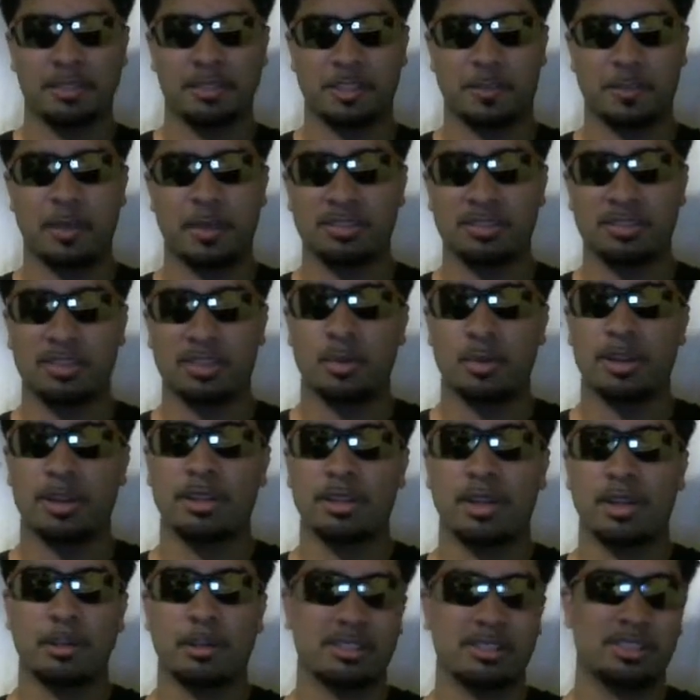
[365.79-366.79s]
especially
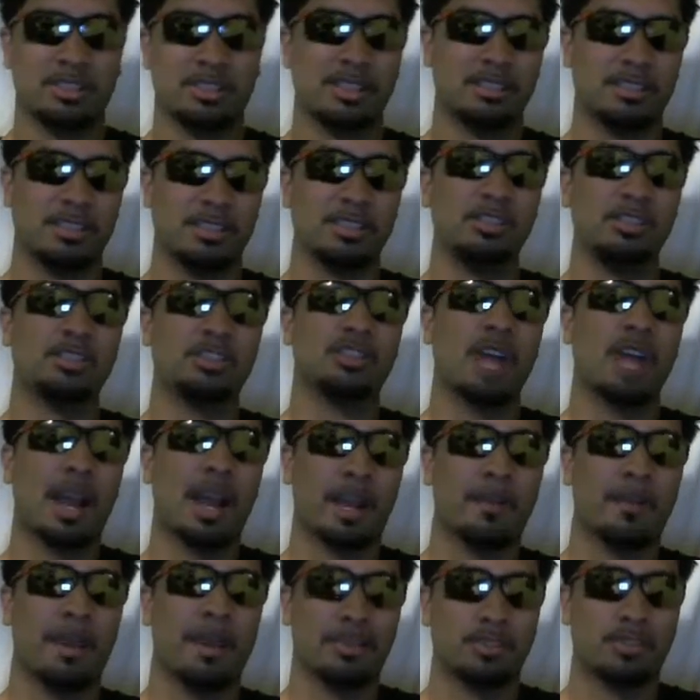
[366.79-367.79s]
when number 16
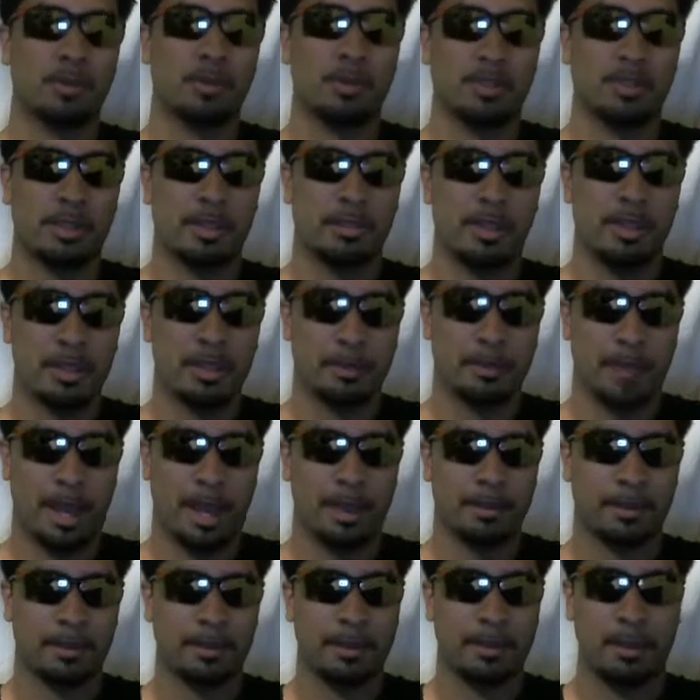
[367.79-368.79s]
Shockmaster was a thing
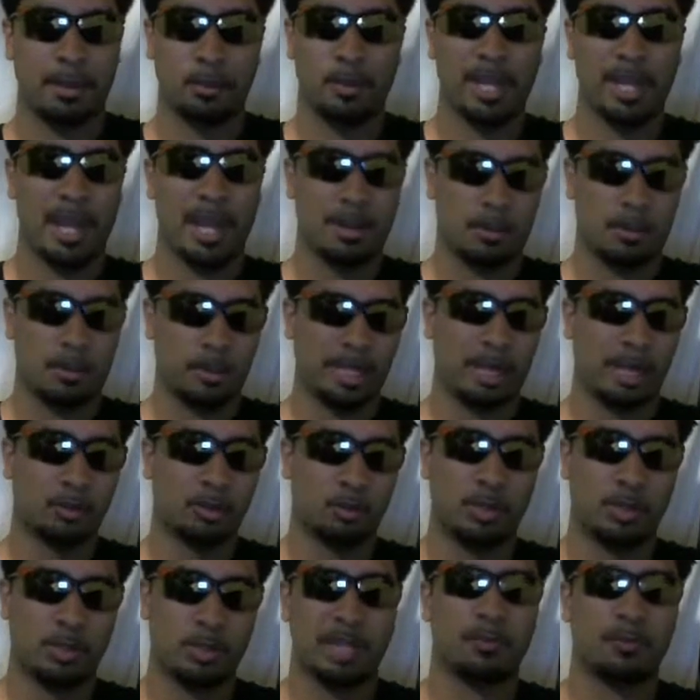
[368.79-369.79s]
back then, and we had to bring out
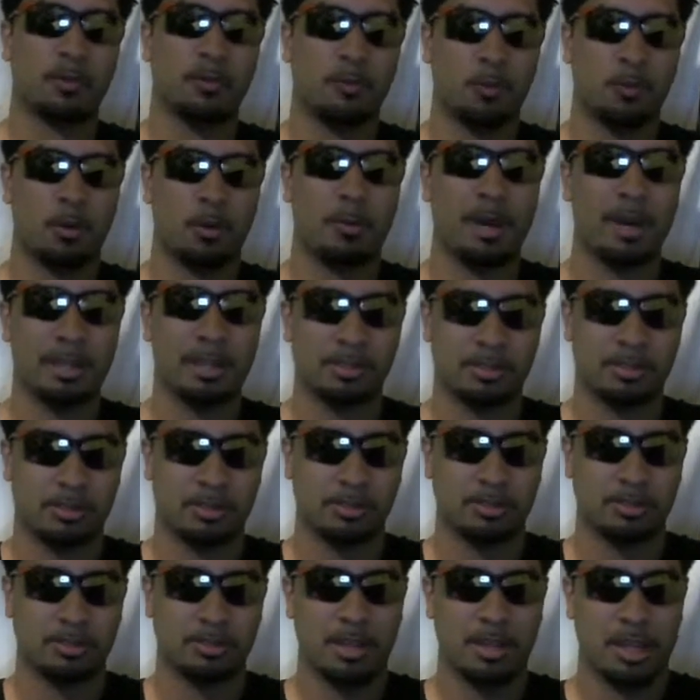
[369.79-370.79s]
3 level 4
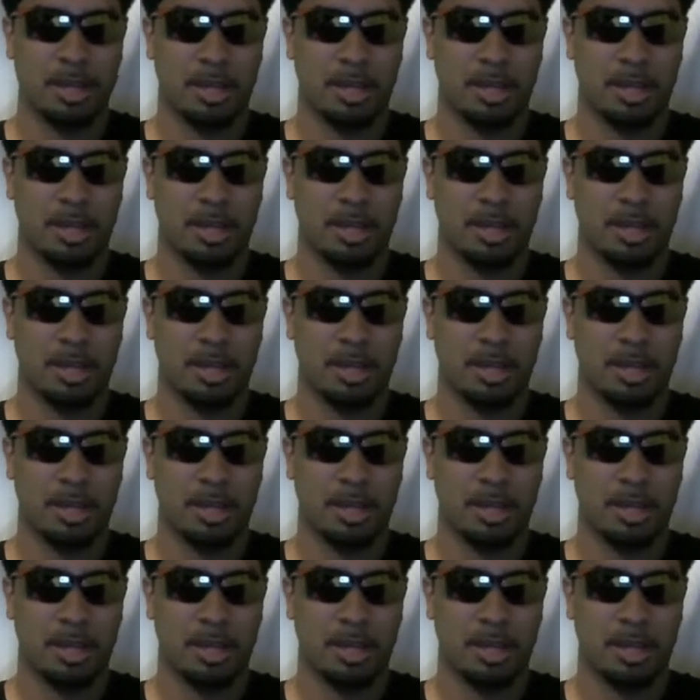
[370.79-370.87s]
monsters.